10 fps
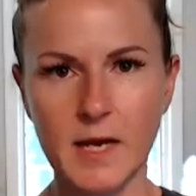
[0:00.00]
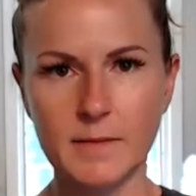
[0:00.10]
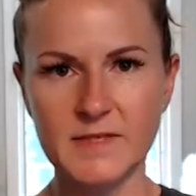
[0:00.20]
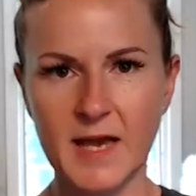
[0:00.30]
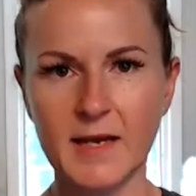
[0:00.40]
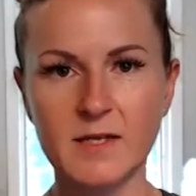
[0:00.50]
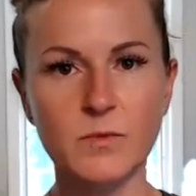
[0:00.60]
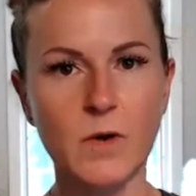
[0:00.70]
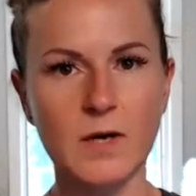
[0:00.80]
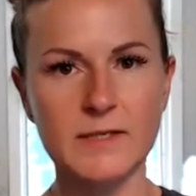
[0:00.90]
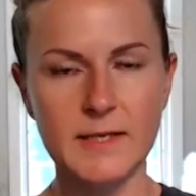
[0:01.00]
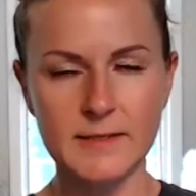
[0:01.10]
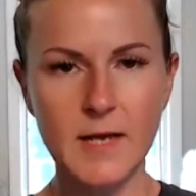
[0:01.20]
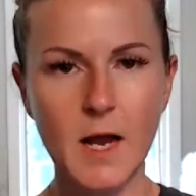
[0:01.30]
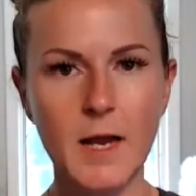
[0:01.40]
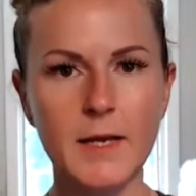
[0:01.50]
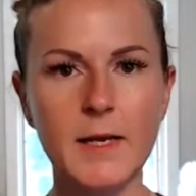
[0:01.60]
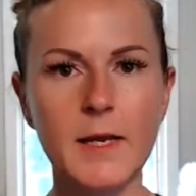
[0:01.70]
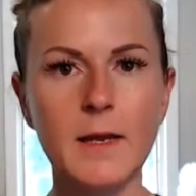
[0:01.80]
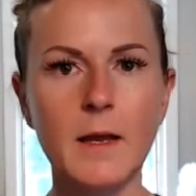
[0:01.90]
times headaches will cause
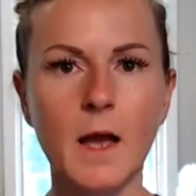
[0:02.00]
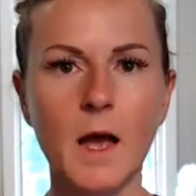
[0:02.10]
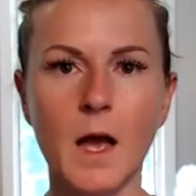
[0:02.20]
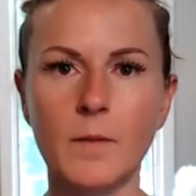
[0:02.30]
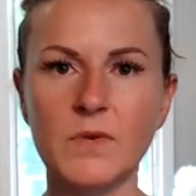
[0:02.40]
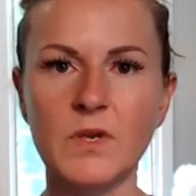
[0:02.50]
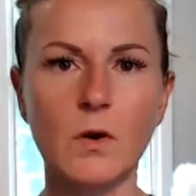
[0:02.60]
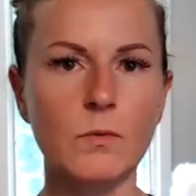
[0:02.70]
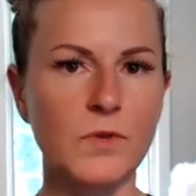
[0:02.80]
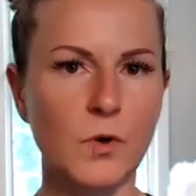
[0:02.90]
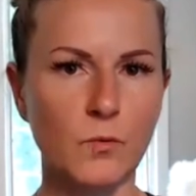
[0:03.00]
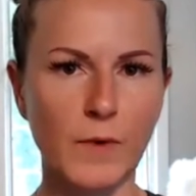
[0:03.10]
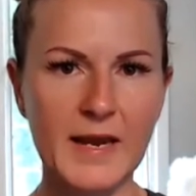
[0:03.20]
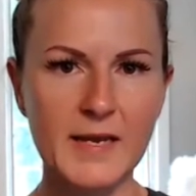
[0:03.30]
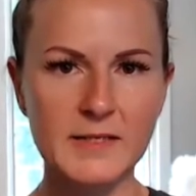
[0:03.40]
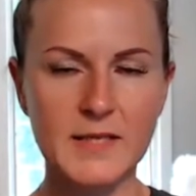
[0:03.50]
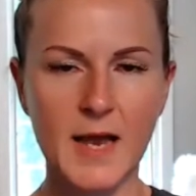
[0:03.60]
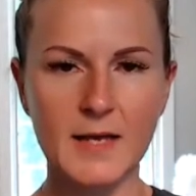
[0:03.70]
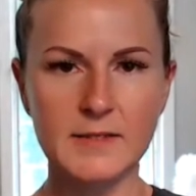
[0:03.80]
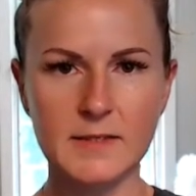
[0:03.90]
anxiety. They'll raise
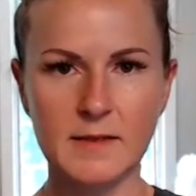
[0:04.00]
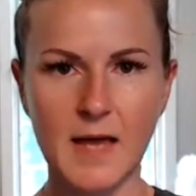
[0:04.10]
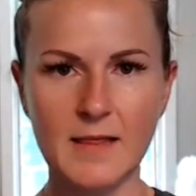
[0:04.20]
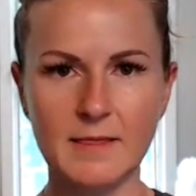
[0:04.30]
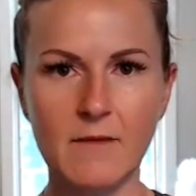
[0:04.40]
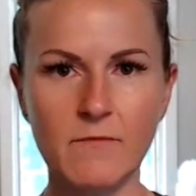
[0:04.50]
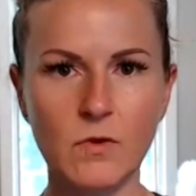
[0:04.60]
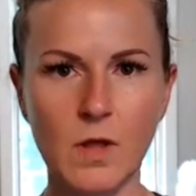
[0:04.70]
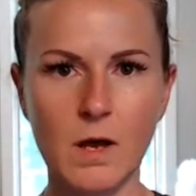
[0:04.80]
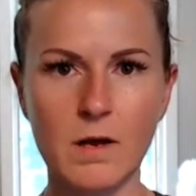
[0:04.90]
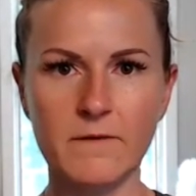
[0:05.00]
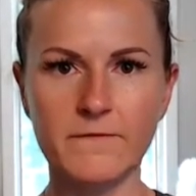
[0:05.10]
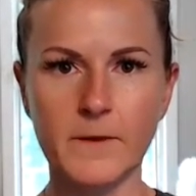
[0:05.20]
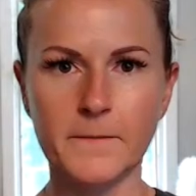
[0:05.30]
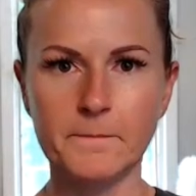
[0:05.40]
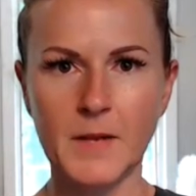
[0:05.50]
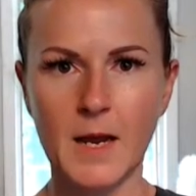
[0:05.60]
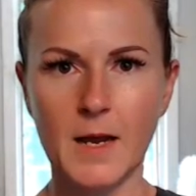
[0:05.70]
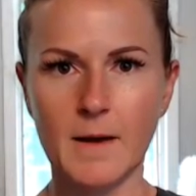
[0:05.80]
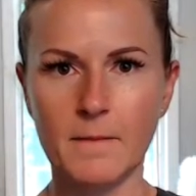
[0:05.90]
that level of
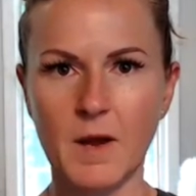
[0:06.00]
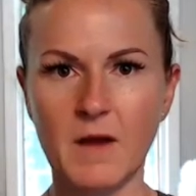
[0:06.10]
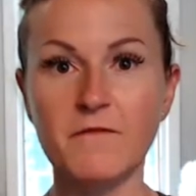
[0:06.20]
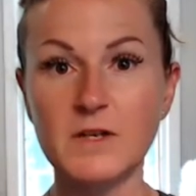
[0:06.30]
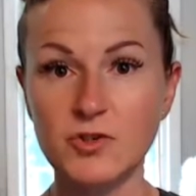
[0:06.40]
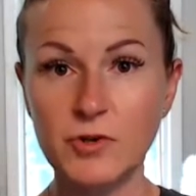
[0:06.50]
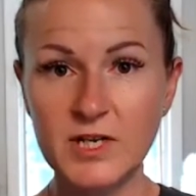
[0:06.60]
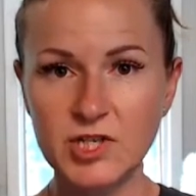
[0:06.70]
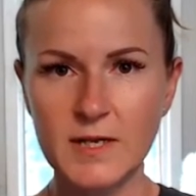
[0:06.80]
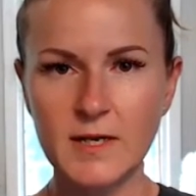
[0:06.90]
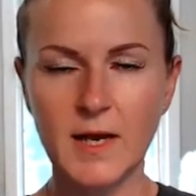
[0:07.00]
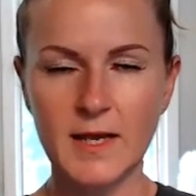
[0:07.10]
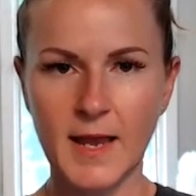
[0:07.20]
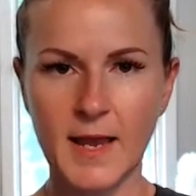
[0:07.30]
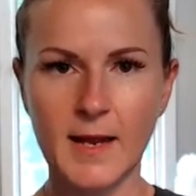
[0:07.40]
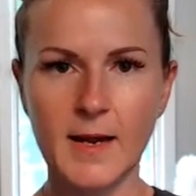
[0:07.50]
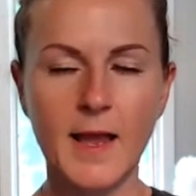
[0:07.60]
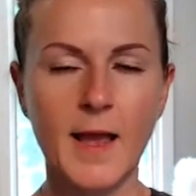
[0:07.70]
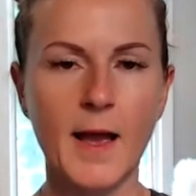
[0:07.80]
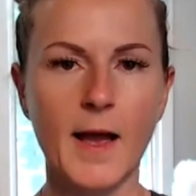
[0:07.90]
frustration again.
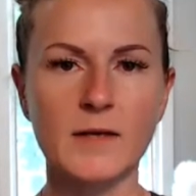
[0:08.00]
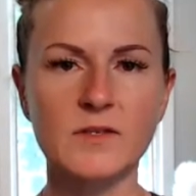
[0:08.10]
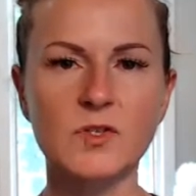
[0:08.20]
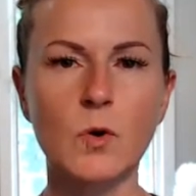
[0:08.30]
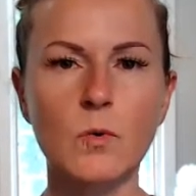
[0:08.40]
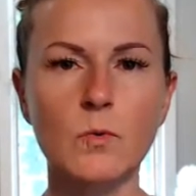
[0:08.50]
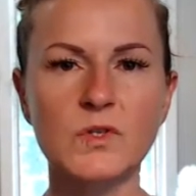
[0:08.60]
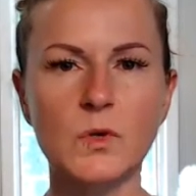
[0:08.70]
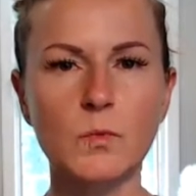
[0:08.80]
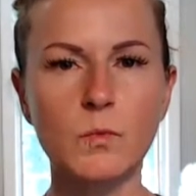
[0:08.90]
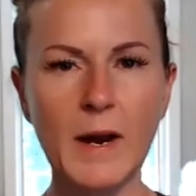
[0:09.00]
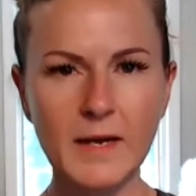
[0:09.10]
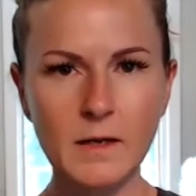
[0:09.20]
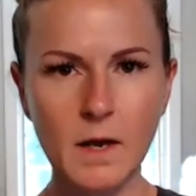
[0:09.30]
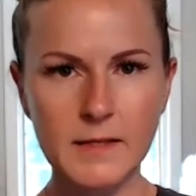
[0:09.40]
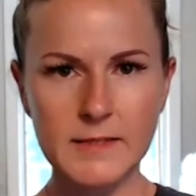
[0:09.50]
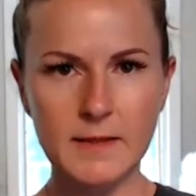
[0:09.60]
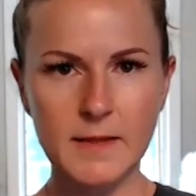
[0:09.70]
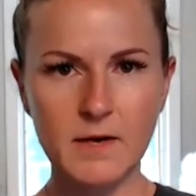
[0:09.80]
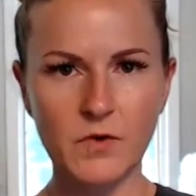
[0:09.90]
So recognizing
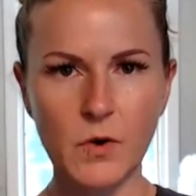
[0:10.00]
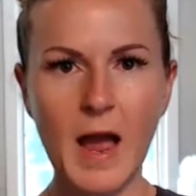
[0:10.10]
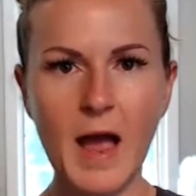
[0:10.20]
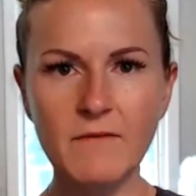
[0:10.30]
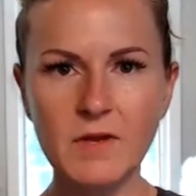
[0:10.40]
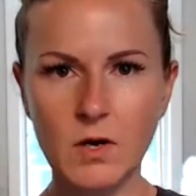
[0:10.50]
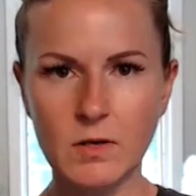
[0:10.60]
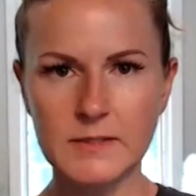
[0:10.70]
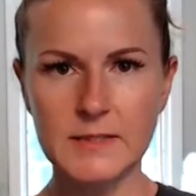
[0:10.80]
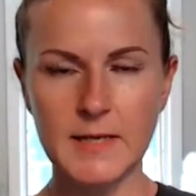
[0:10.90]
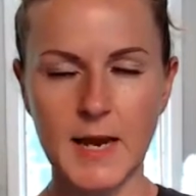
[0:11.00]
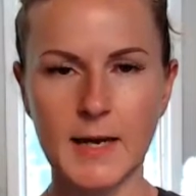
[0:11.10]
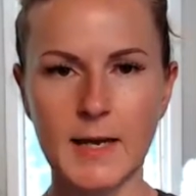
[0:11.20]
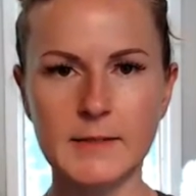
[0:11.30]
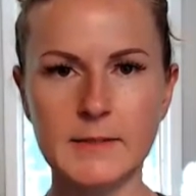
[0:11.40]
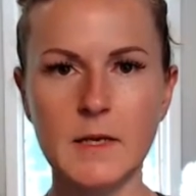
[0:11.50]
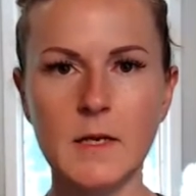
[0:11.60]
that if you're having constant headaches,